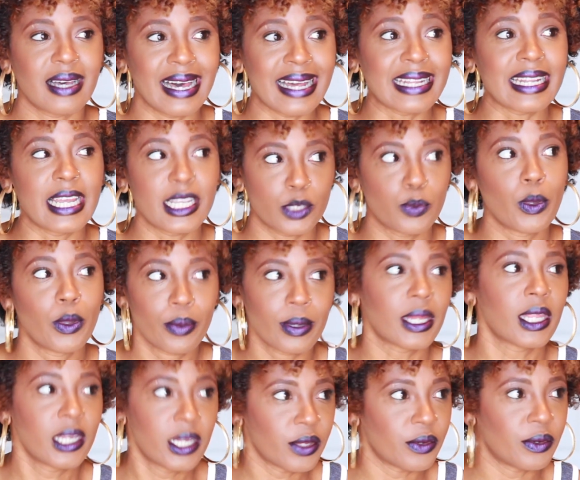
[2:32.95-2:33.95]
unless we
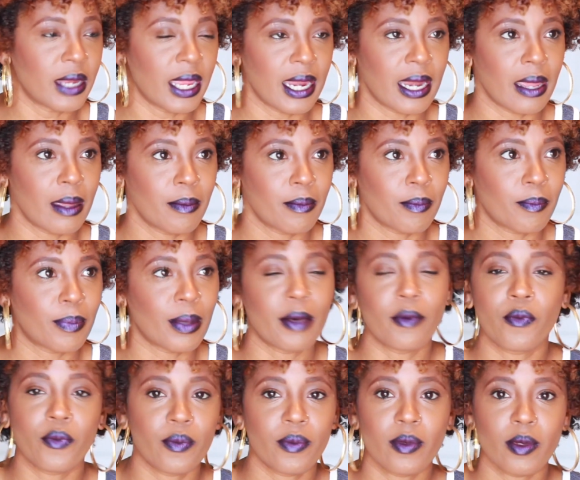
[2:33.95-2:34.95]
really do need it.
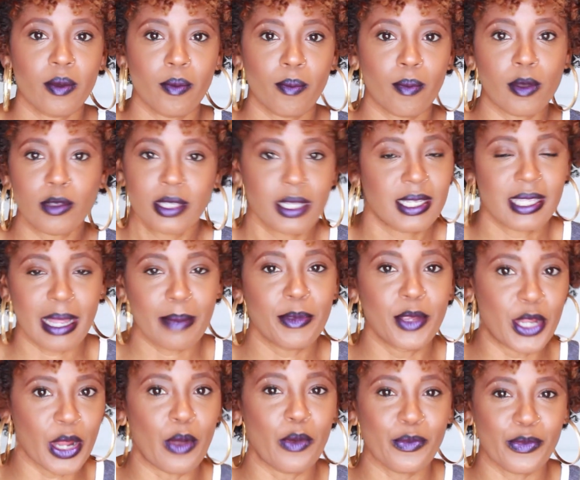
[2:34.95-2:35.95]
But most of the time
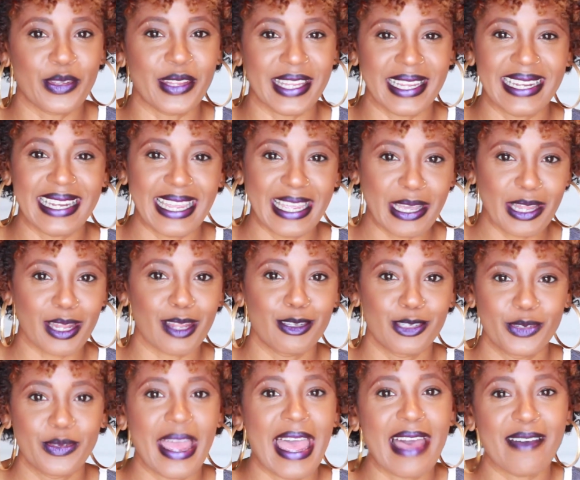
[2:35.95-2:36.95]
you don't really need
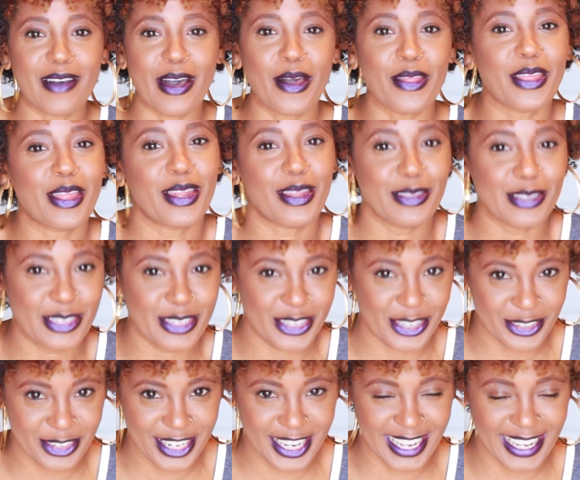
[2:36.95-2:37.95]
clothes. You have all the clothes
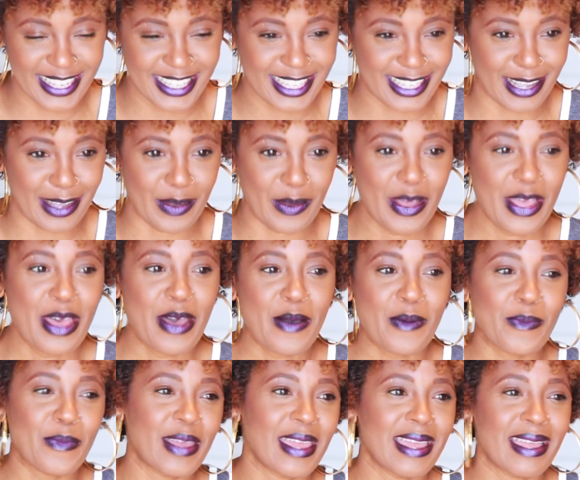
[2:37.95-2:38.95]
that you need. So
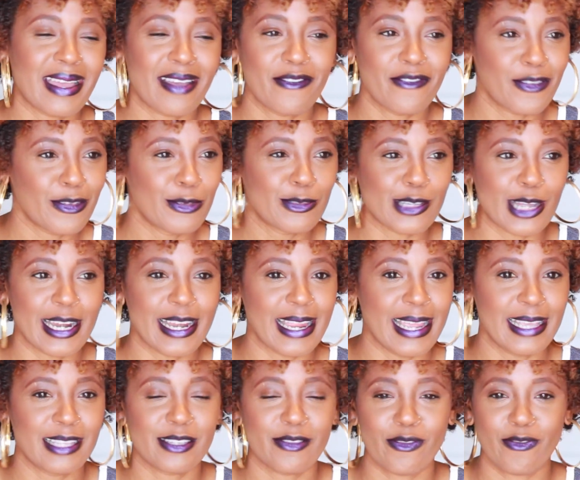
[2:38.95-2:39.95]
we confuse our
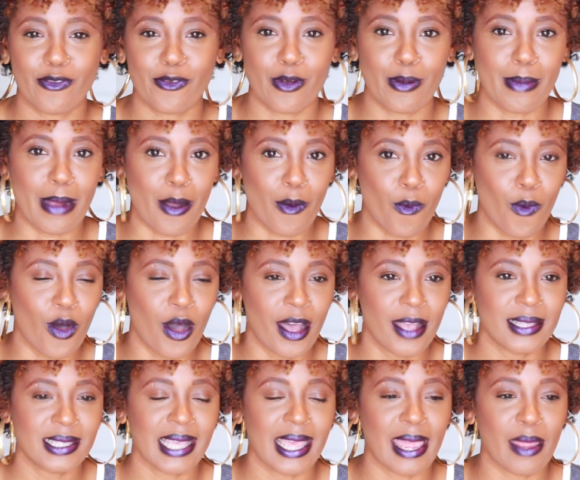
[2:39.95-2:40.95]
needs from our
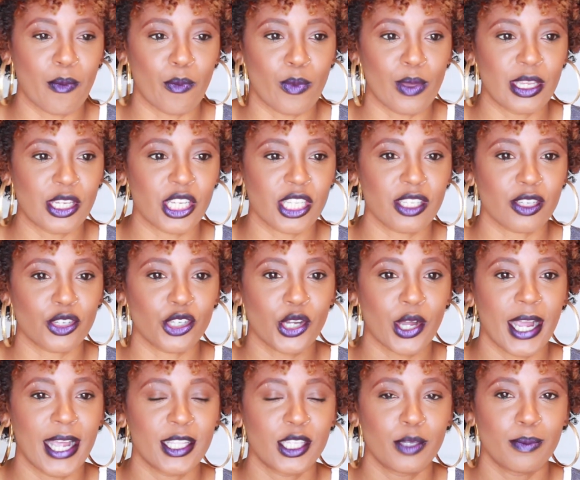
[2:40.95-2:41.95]
wants, and we just are
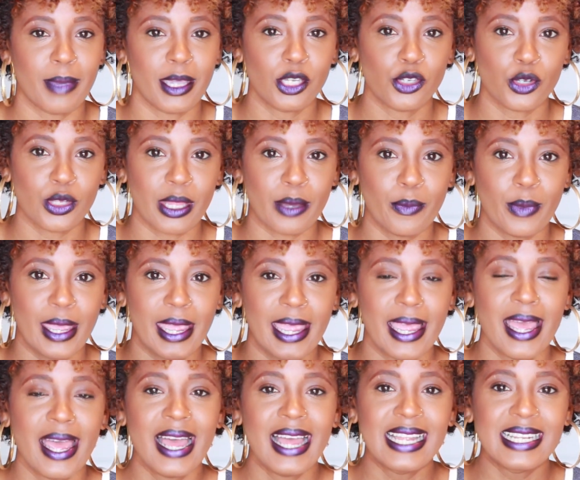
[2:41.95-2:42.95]
trying to make sure that
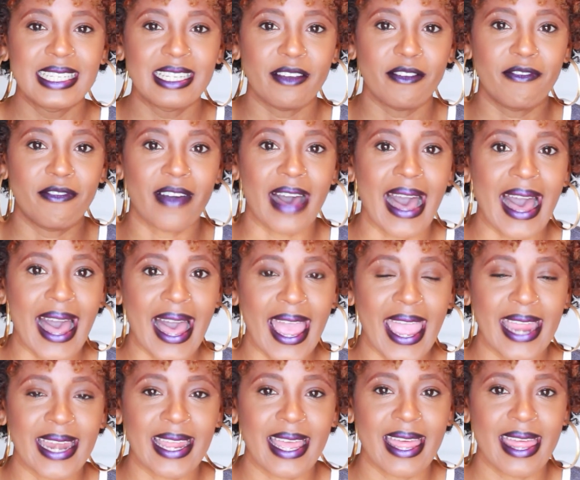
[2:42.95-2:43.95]
we
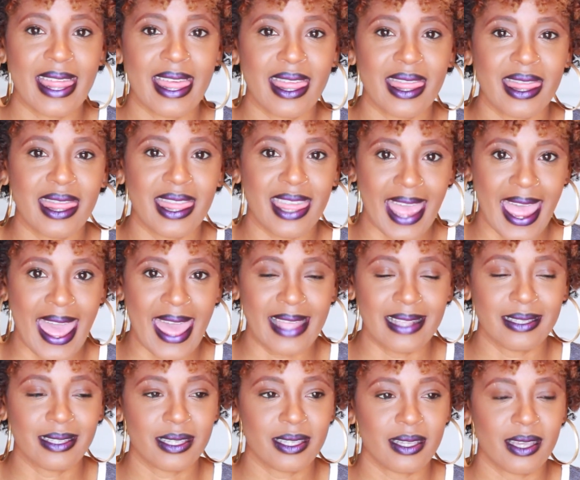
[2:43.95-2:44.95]
divide
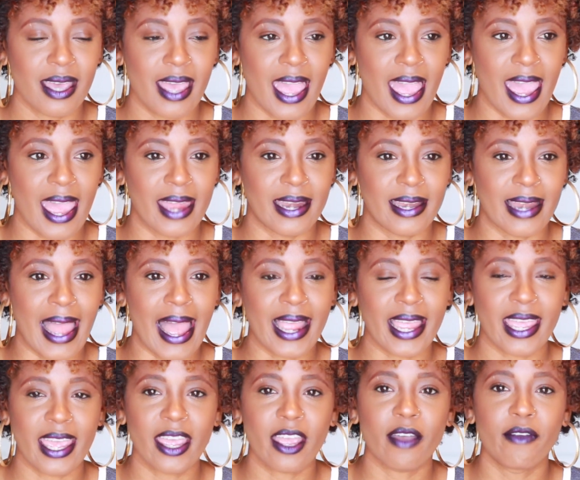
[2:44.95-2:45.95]
that and
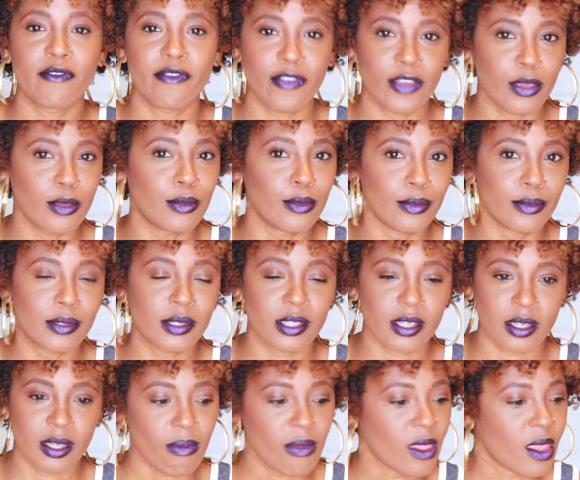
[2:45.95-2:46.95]
not get
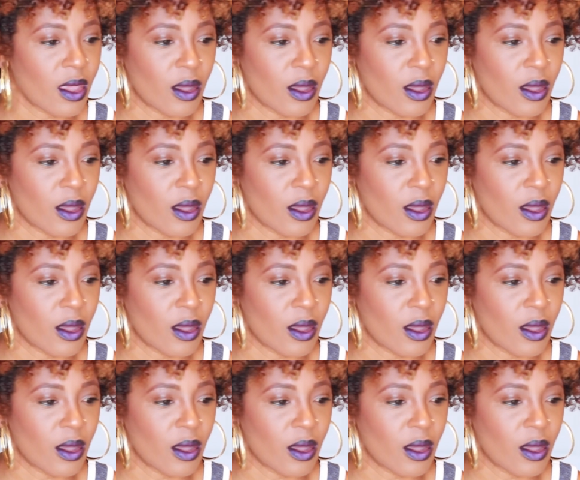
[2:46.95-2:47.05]
confused.